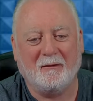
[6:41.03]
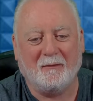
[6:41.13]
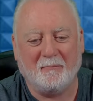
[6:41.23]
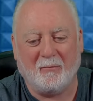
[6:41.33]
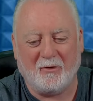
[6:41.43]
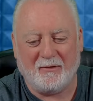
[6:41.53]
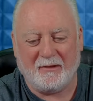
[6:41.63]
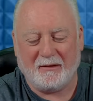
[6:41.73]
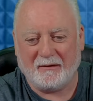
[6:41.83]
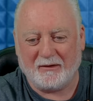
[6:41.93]
button
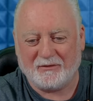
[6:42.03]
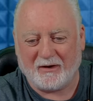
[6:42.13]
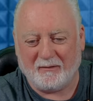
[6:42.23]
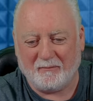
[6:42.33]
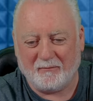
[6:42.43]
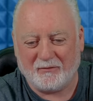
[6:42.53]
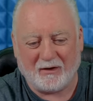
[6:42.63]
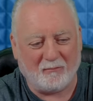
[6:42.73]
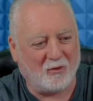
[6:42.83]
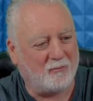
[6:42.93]
there and a strap
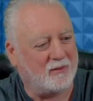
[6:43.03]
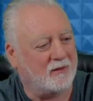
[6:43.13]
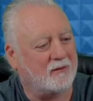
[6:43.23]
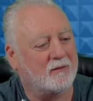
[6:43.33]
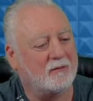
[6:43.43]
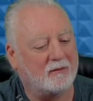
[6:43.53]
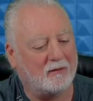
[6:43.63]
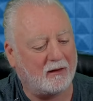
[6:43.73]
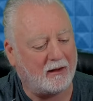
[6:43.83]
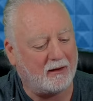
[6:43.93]
knob there,
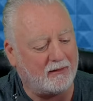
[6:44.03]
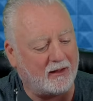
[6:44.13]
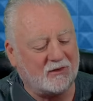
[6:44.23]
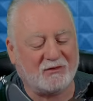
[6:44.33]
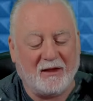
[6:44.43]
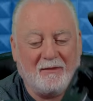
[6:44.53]
and that's it. And